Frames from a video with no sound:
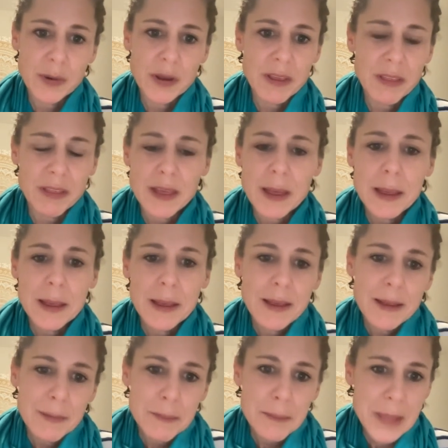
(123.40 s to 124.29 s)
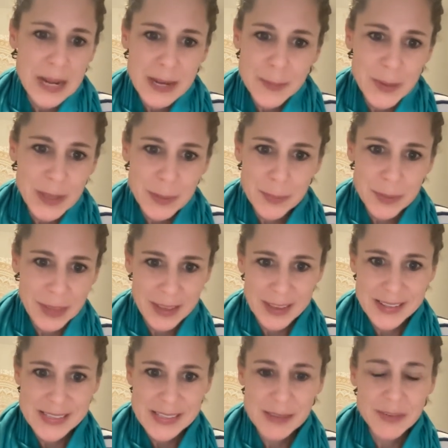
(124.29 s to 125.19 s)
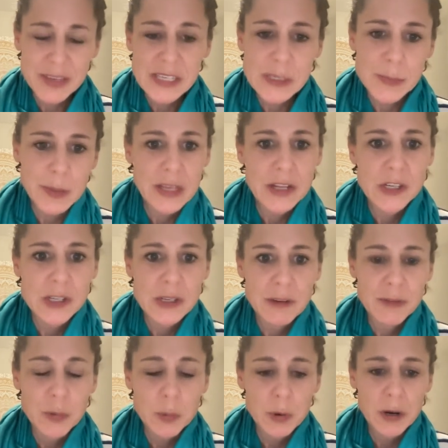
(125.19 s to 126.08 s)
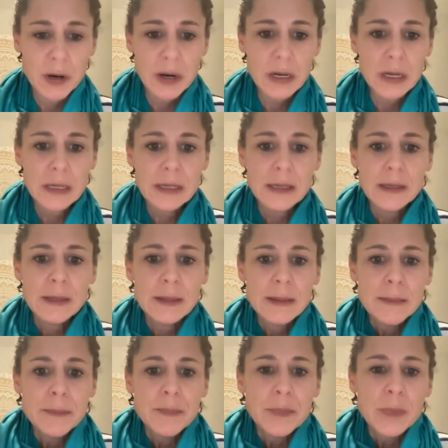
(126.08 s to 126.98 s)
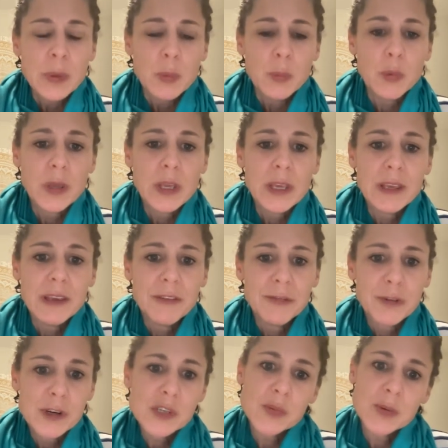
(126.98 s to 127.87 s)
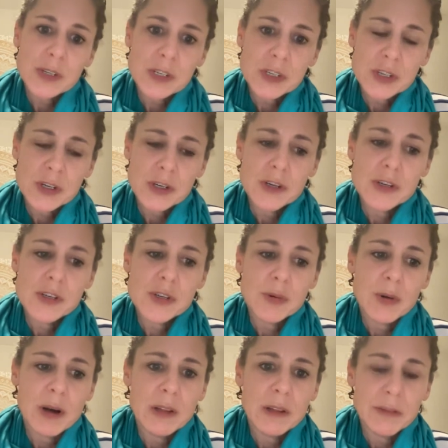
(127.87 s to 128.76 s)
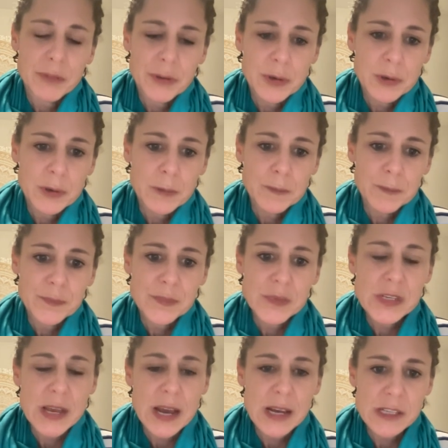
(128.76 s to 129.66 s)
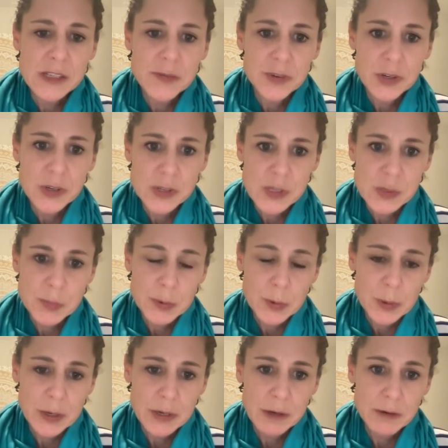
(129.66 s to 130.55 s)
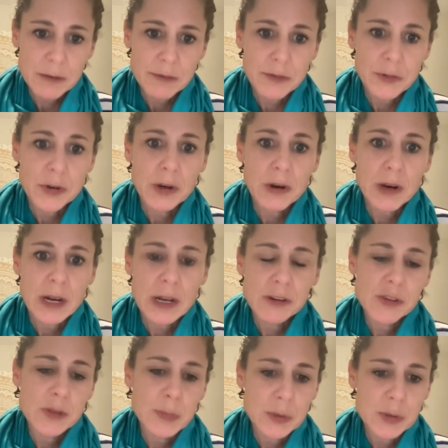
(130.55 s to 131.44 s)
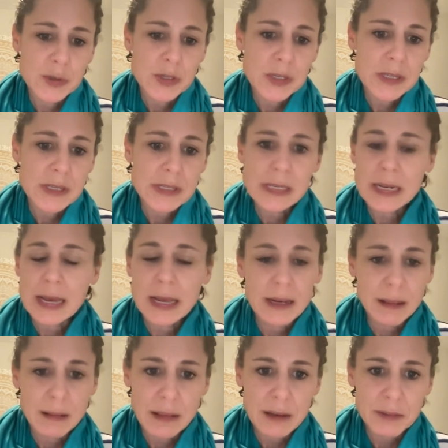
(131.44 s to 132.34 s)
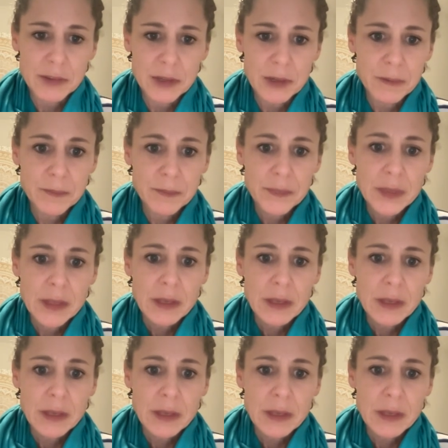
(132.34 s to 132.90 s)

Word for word: with many big plans of expansion of the work, we first want to turn to all of you to ask for your support, for your contributions at any level